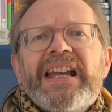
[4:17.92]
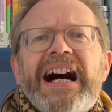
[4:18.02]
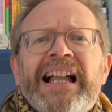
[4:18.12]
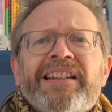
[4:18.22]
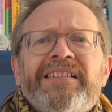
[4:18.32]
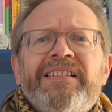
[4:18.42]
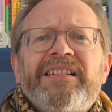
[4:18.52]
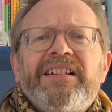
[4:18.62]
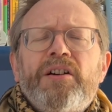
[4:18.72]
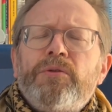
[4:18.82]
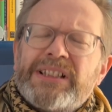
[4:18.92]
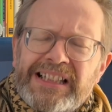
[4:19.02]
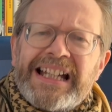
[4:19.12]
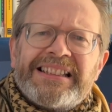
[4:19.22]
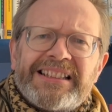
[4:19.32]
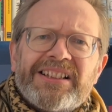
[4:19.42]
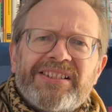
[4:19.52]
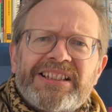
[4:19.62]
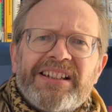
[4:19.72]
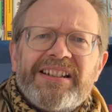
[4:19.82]
Alan was less
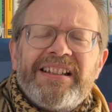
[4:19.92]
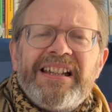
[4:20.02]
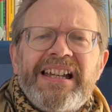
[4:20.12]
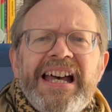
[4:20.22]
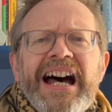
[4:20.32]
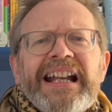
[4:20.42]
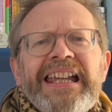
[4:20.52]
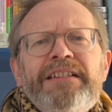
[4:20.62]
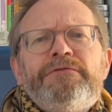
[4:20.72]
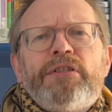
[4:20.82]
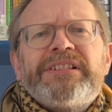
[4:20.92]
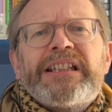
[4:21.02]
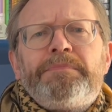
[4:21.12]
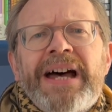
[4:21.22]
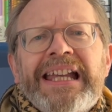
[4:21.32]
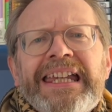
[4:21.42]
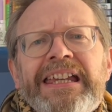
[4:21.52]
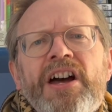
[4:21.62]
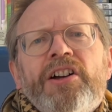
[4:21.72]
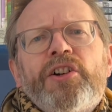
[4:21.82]
certain, and he wrote to
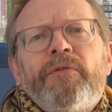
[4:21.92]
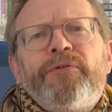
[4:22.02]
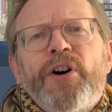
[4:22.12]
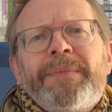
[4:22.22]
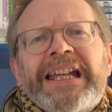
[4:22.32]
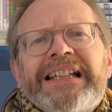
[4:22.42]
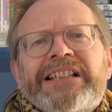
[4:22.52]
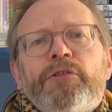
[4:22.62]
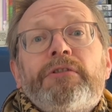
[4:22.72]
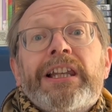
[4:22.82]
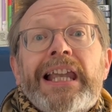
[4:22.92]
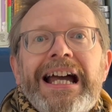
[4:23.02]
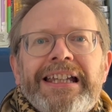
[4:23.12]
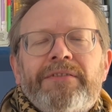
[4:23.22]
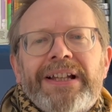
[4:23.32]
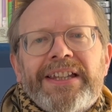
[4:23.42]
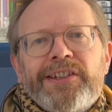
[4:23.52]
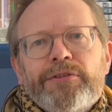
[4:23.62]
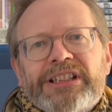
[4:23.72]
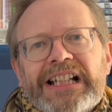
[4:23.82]
Peggy confirming his own lack of
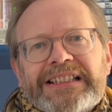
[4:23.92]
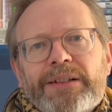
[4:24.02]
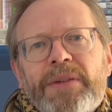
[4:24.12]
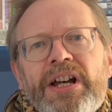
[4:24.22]
enthusiasm,